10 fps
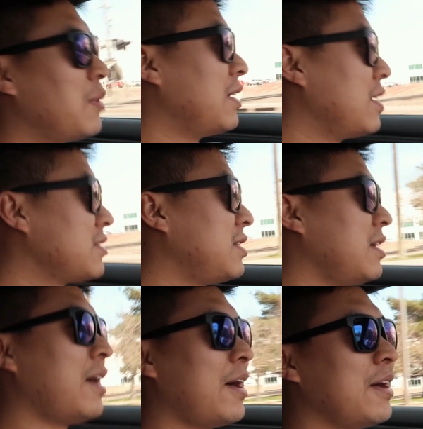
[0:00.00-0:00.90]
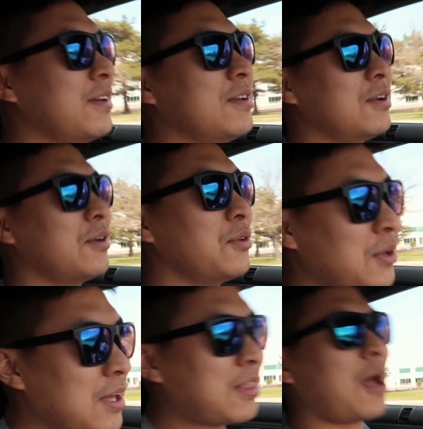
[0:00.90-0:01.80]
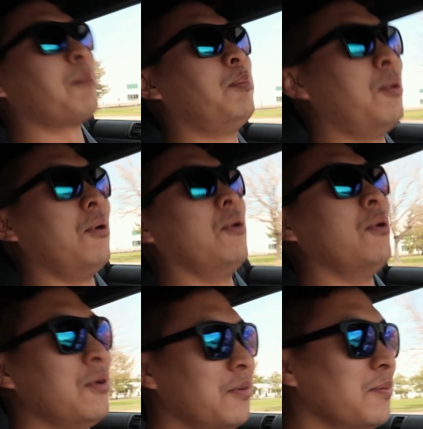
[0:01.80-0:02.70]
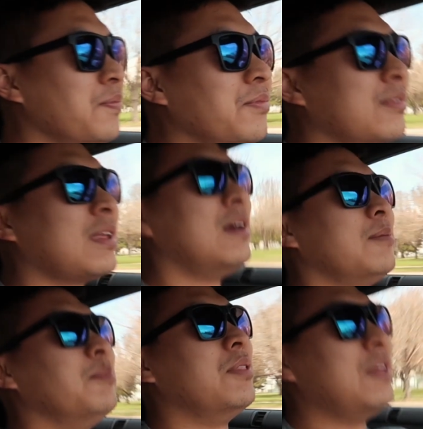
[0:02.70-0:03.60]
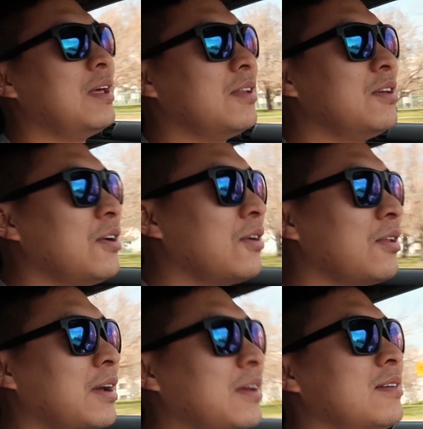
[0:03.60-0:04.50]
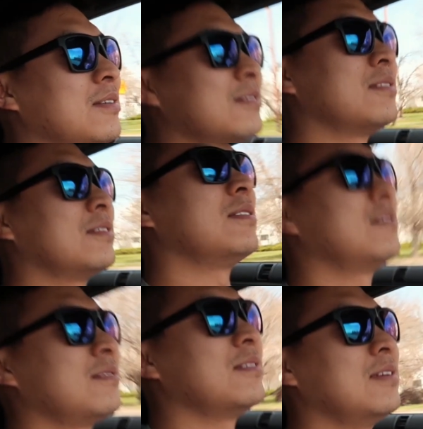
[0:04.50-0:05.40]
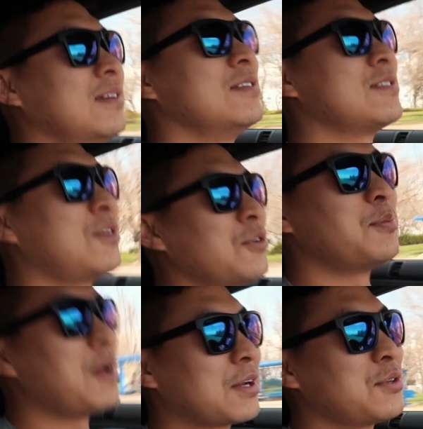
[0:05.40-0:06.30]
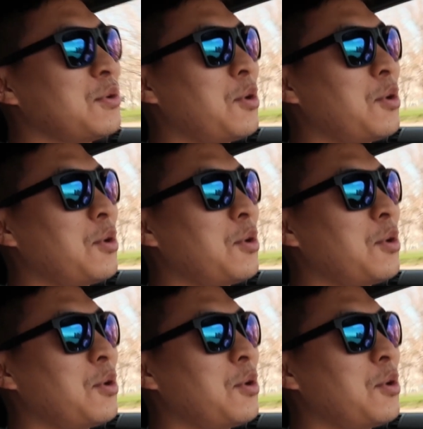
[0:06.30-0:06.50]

and my STI, you know, you get that pull, but then, you know, like, it just goes back to